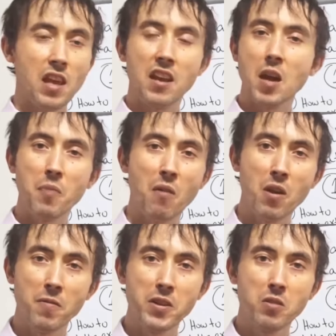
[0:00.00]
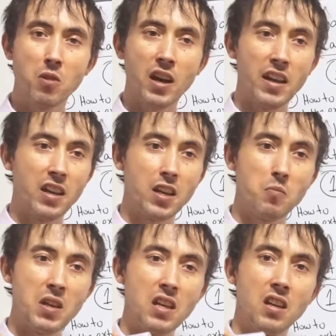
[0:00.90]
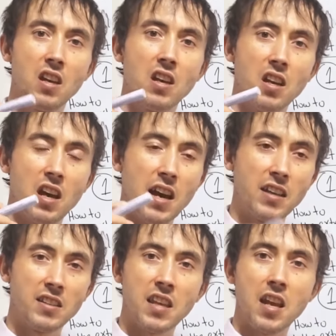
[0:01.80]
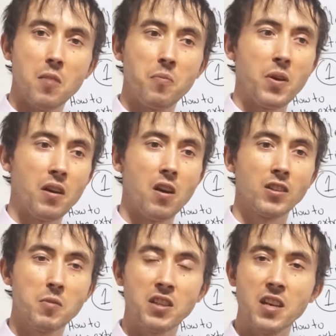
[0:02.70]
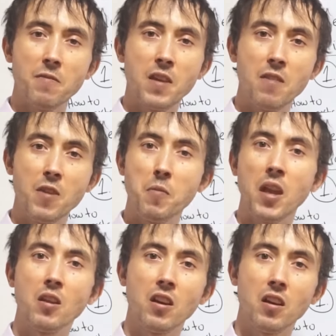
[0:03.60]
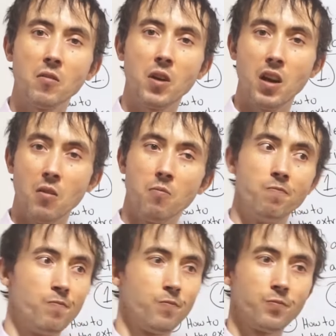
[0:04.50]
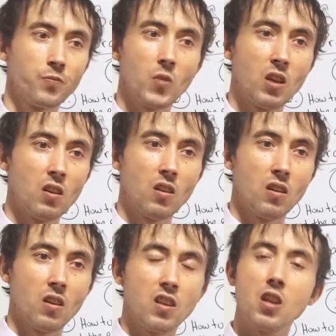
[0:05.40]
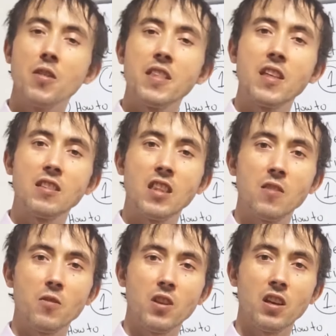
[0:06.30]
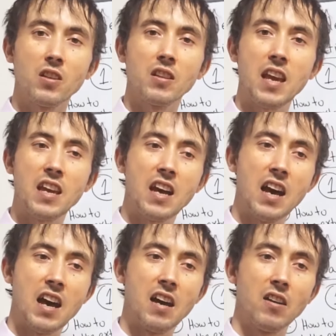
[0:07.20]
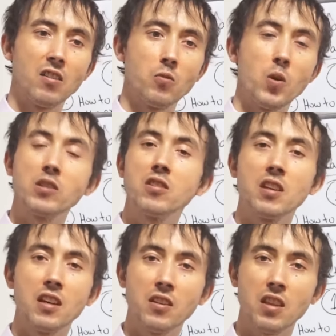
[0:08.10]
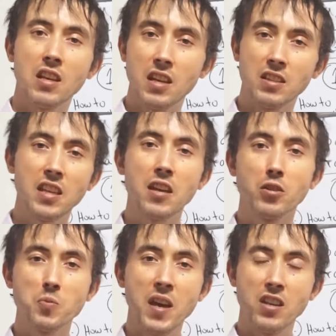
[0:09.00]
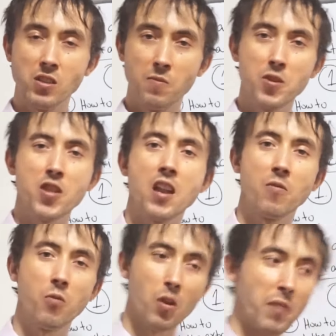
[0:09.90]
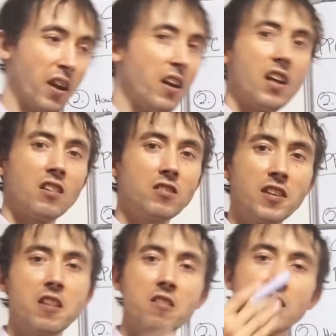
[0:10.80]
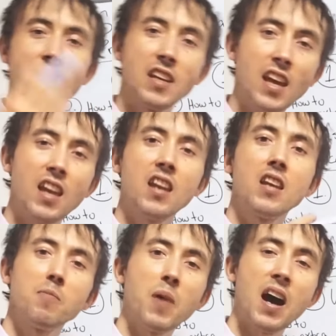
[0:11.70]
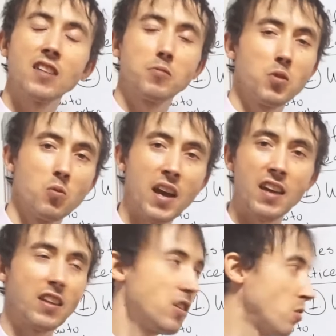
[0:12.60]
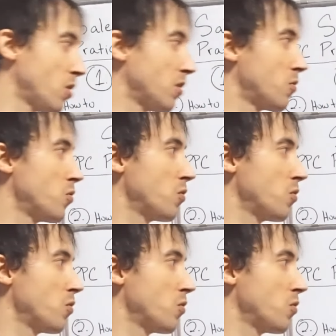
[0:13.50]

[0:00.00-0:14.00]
set it up however you want. It could be uh, set up ultimately if they, if they made... Um, You know, they, they, they, they uh, went to the, uh, the, a sales page and filled out a form there. Literally any possible way that you could